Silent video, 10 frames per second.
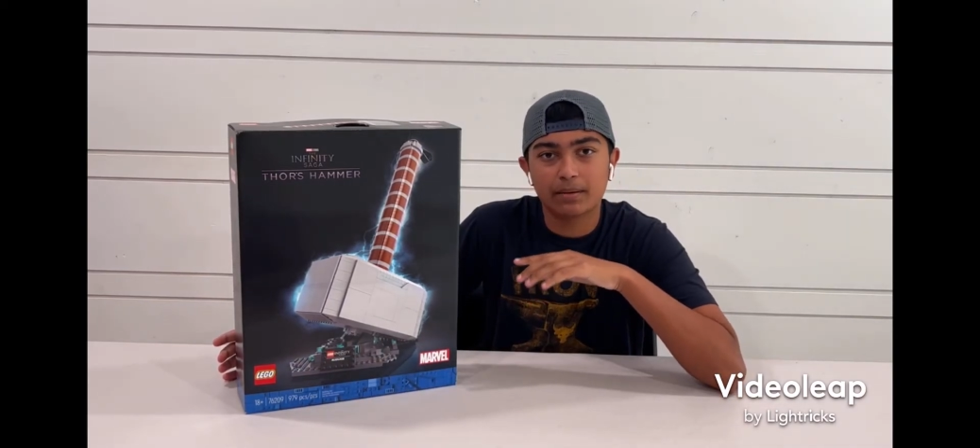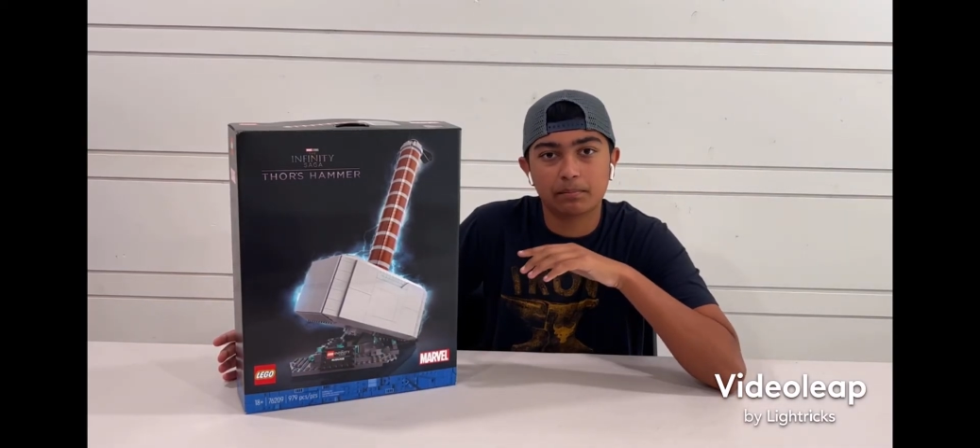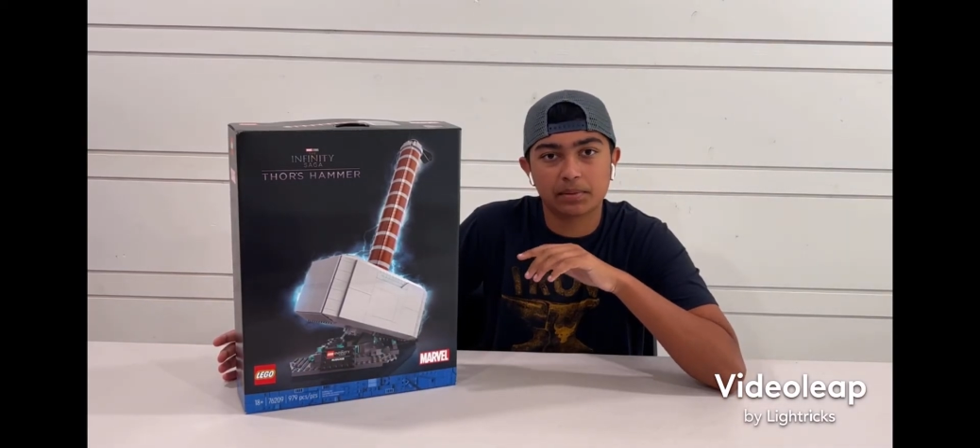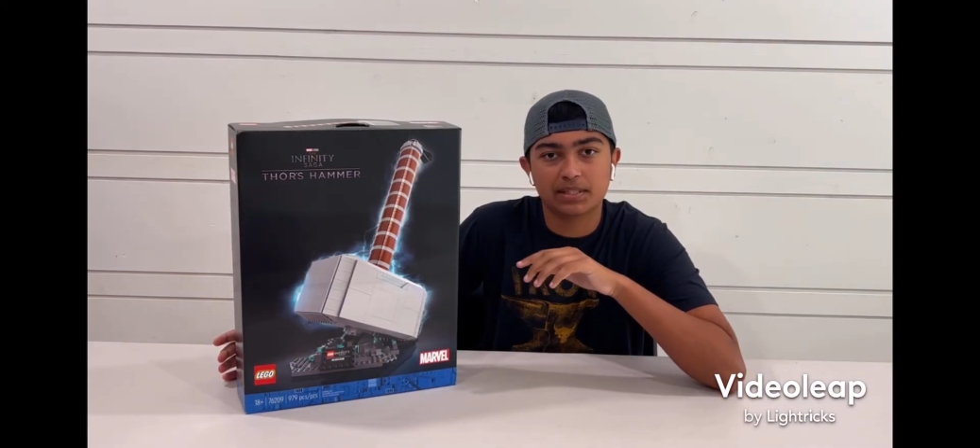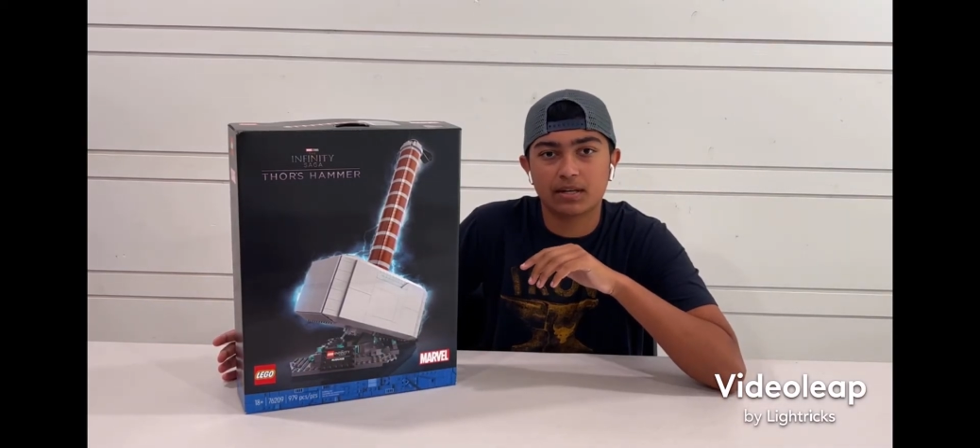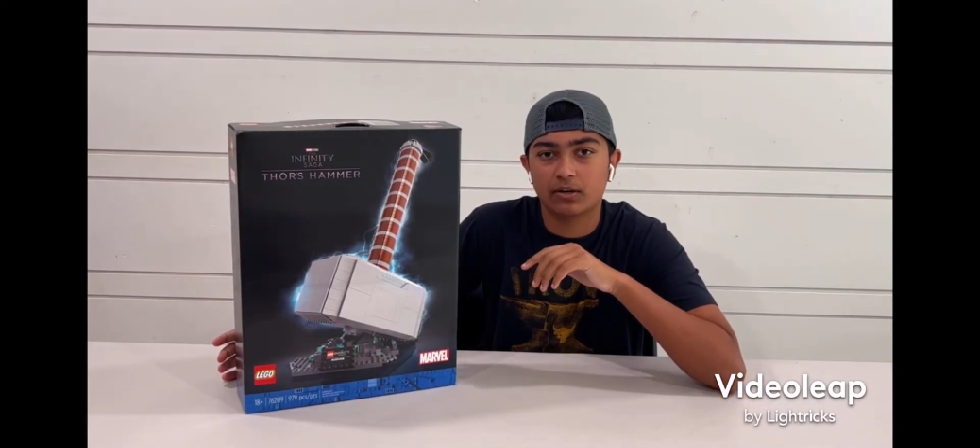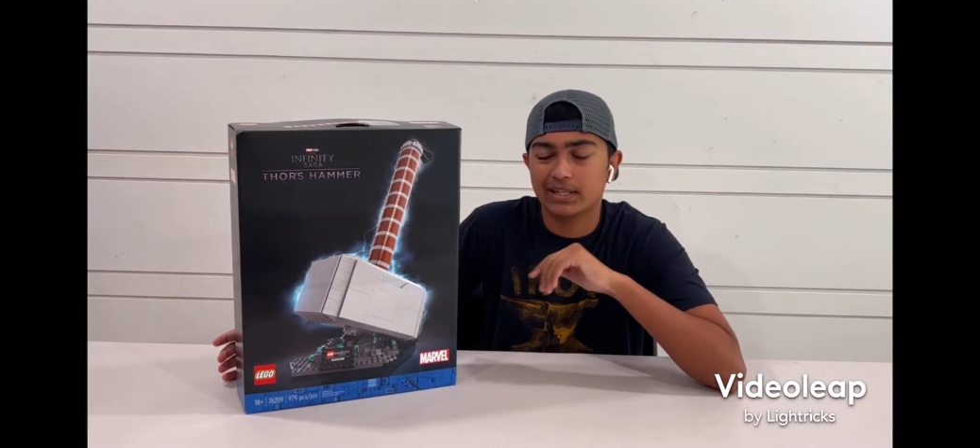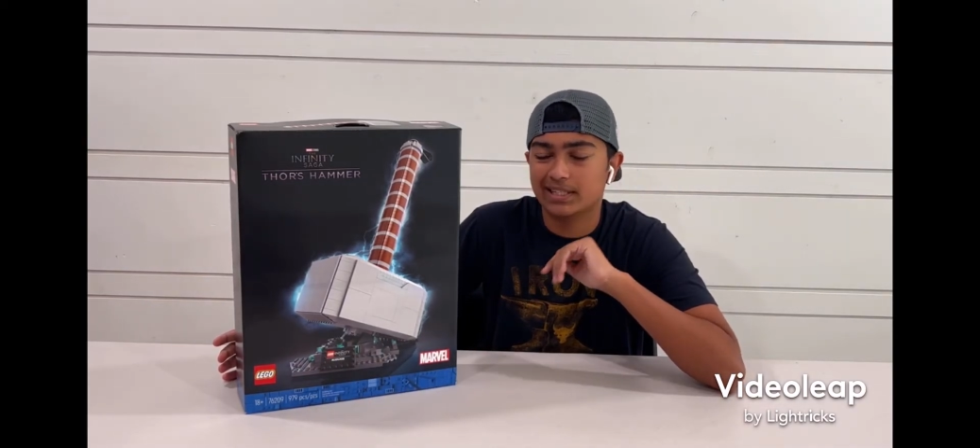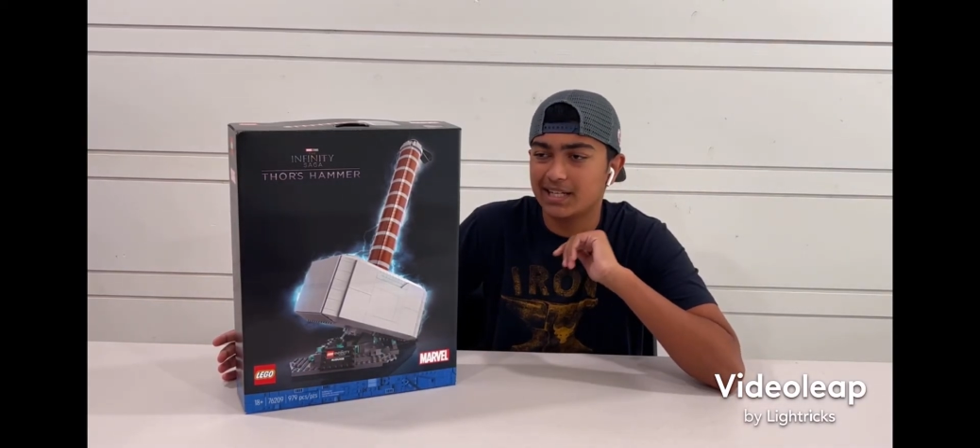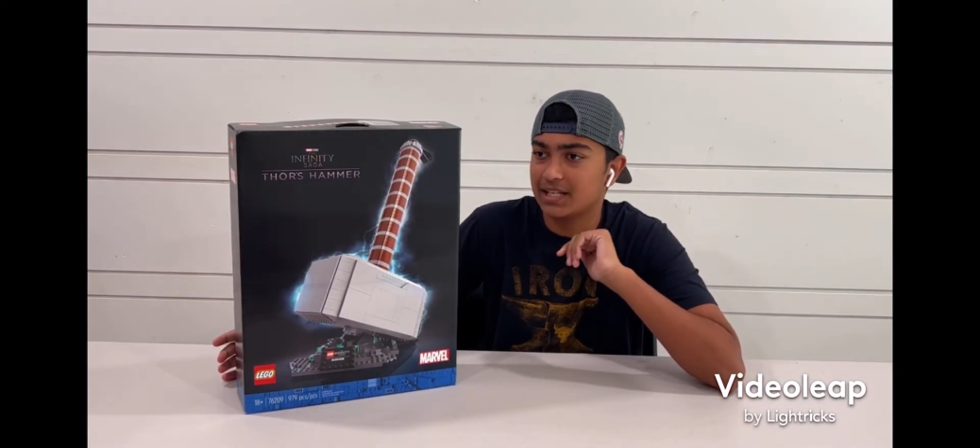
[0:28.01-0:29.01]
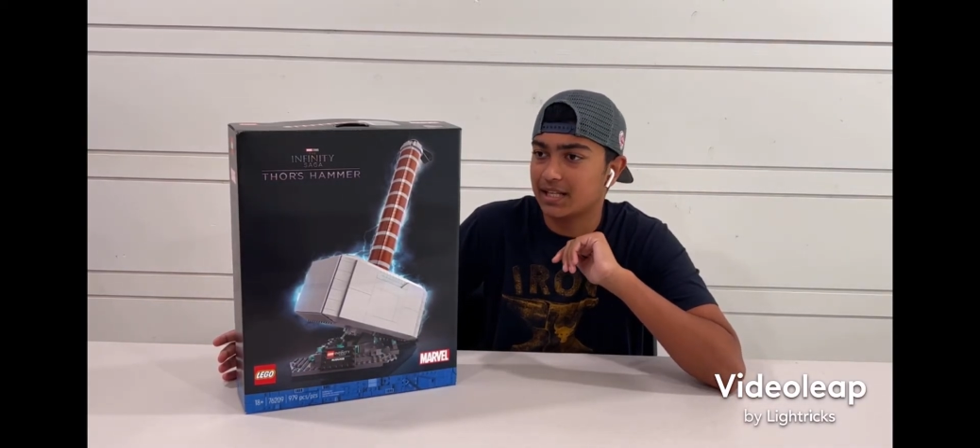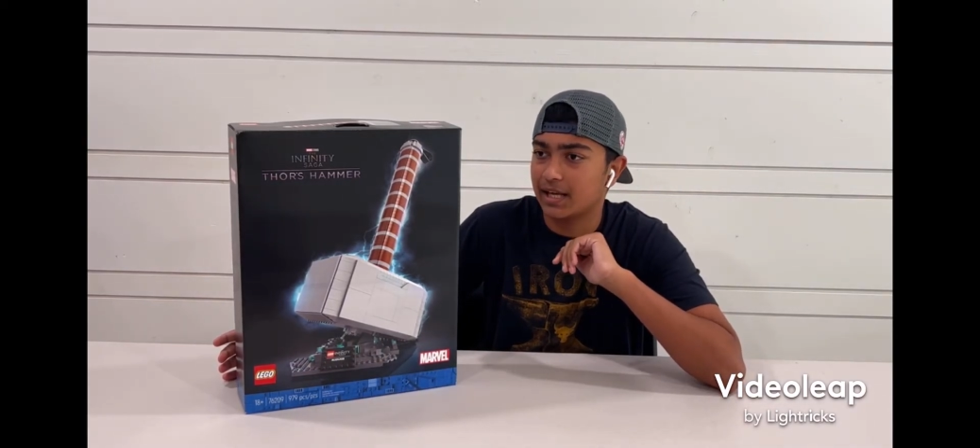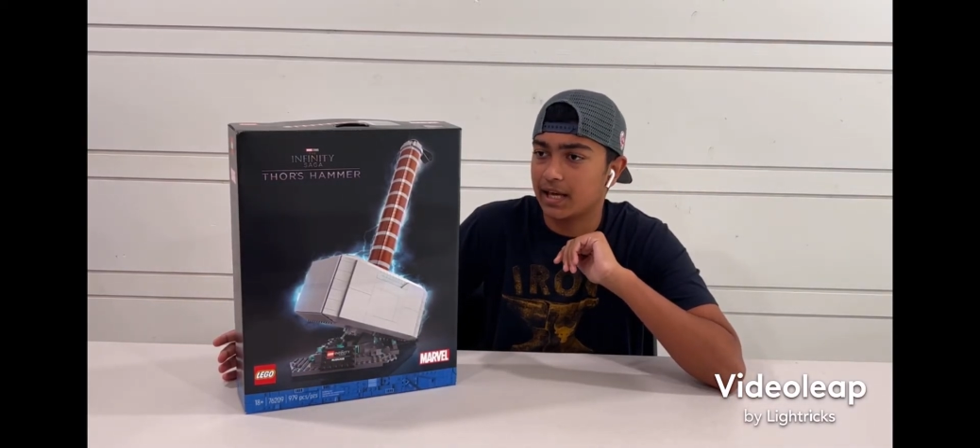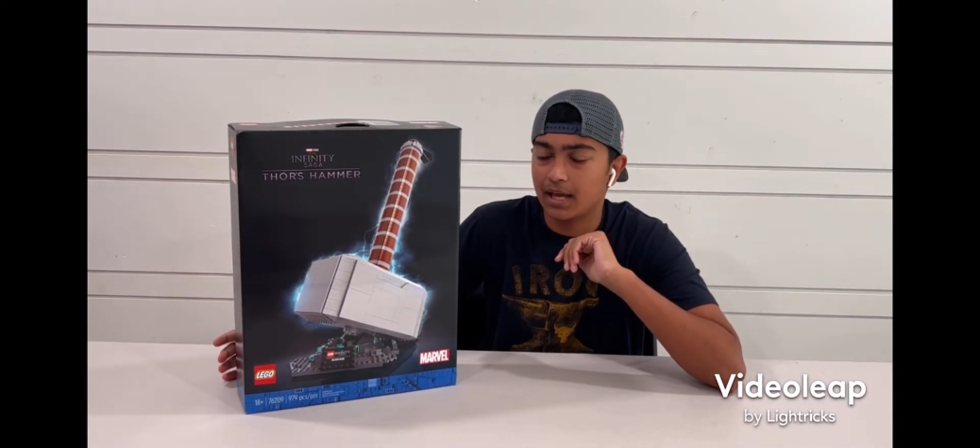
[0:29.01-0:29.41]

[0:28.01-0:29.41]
but still, it stands at like